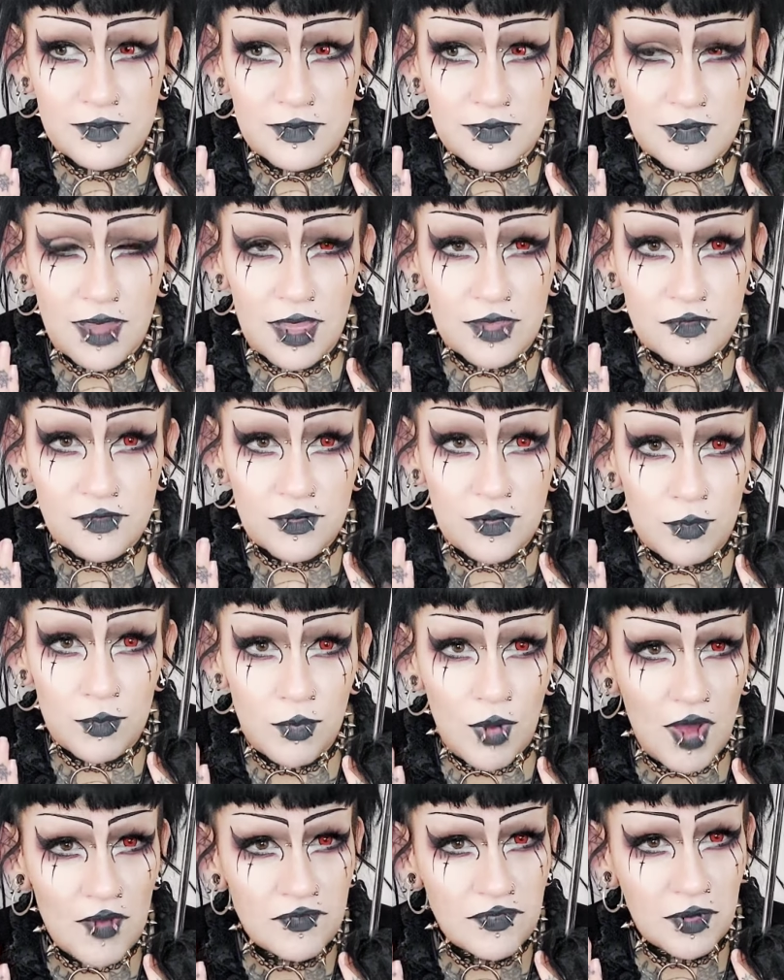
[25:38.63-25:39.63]
I don't know
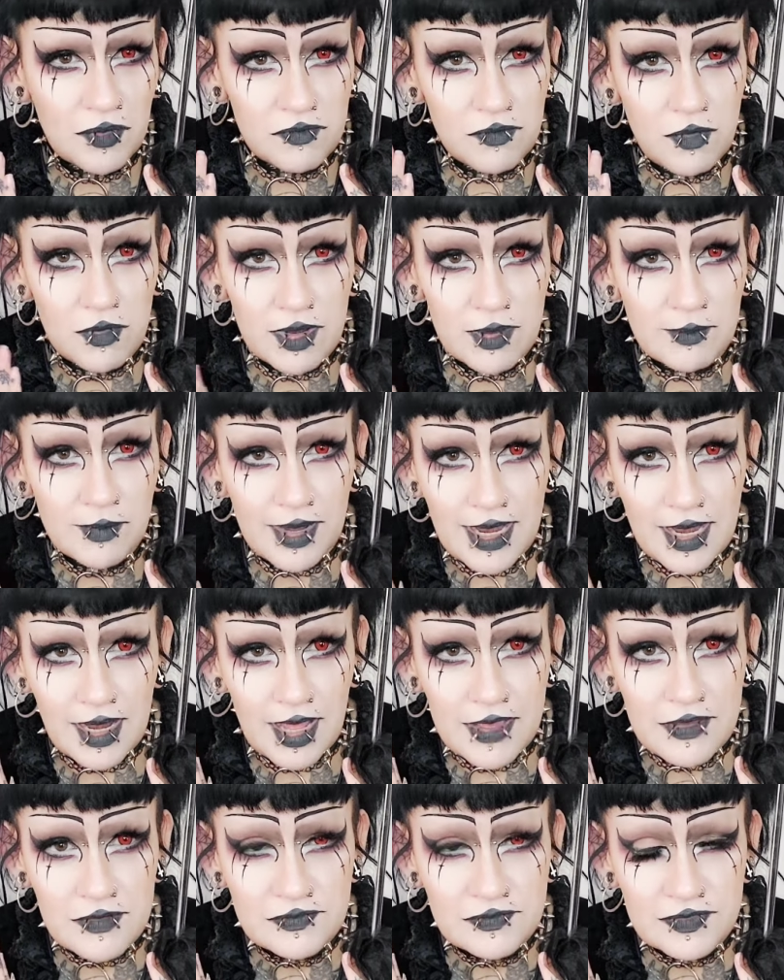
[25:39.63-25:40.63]
what I've done wrong in my
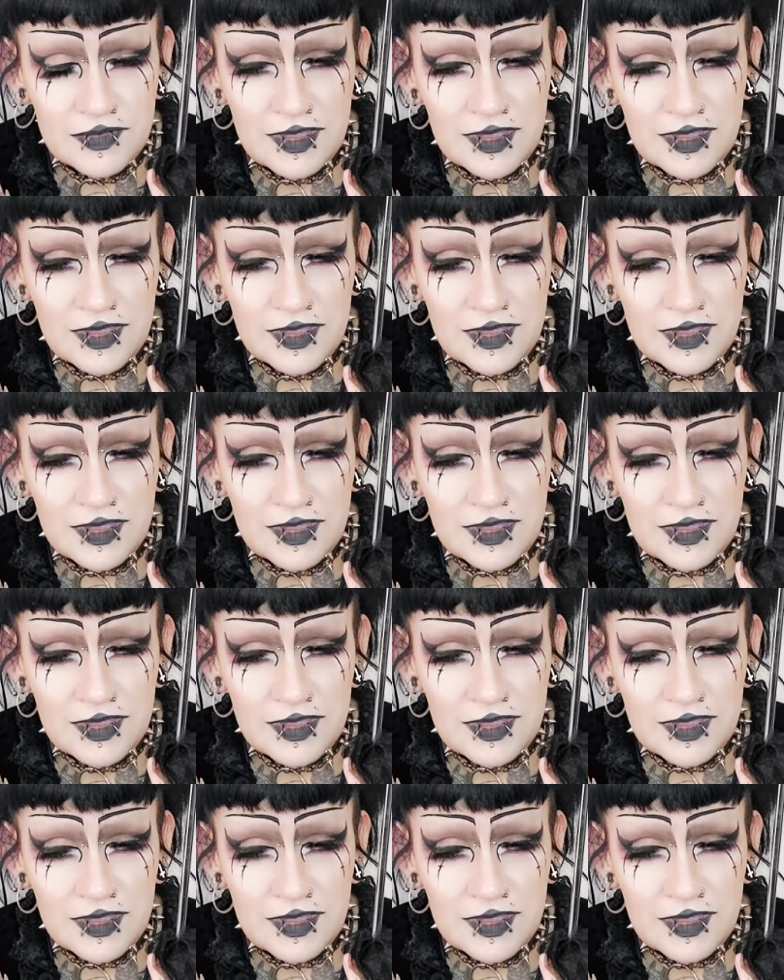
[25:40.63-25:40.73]
life,